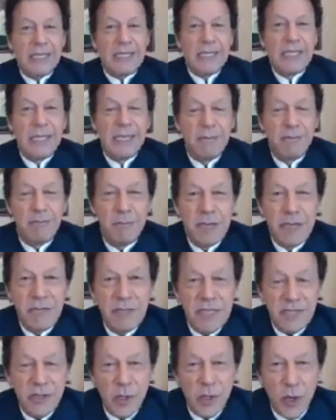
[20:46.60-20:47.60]
The
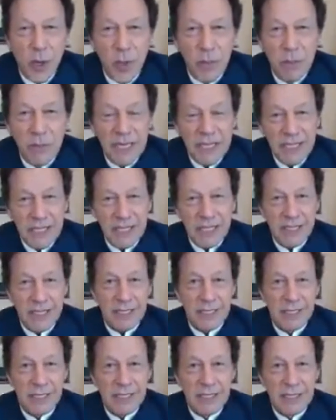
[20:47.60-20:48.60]
previous Home
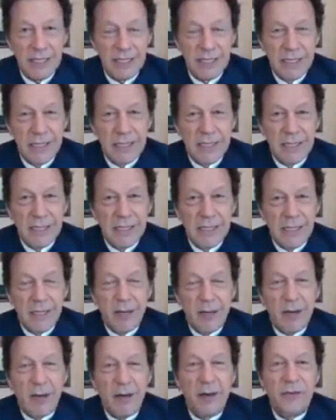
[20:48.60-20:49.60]
Minister
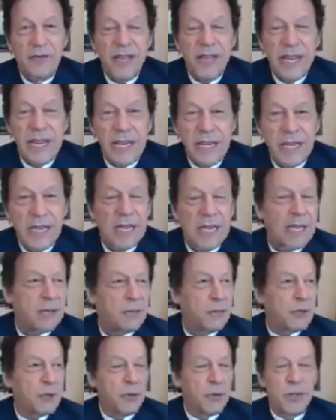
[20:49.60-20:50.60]
of
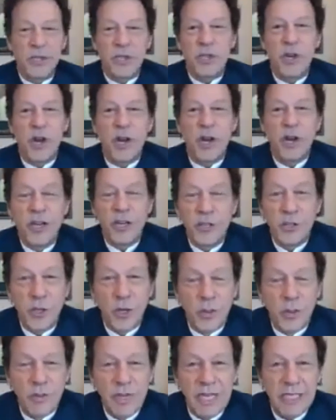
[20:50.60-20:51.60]
India, which was the Congress
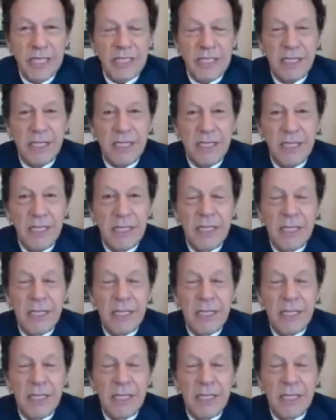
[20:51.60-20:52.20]
Home Minister,